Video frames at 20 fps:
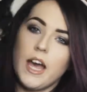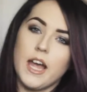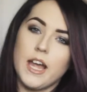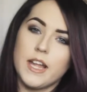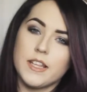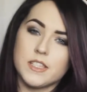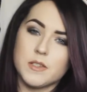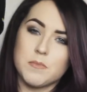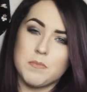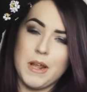
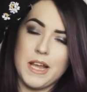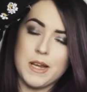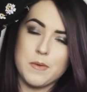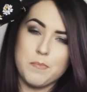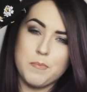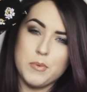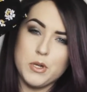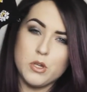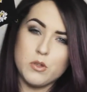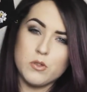and some
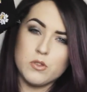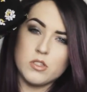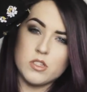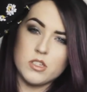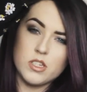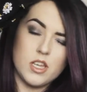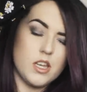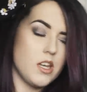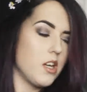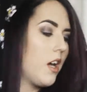black
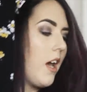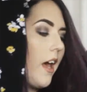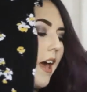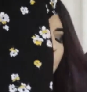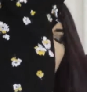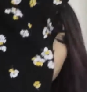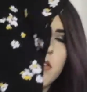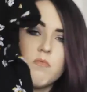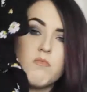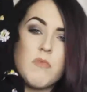boots
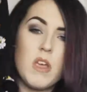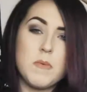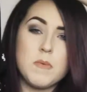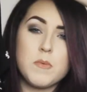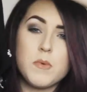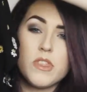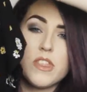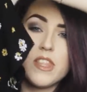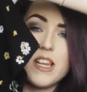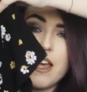maybe
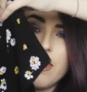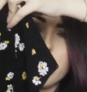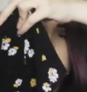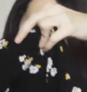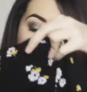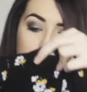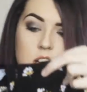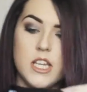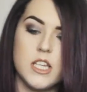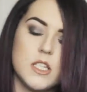with the leather
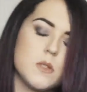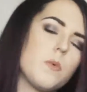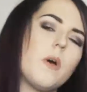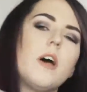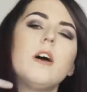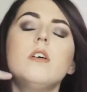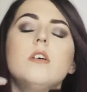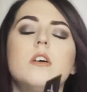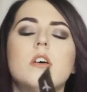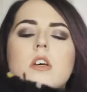jacket as
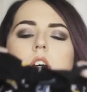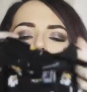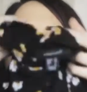well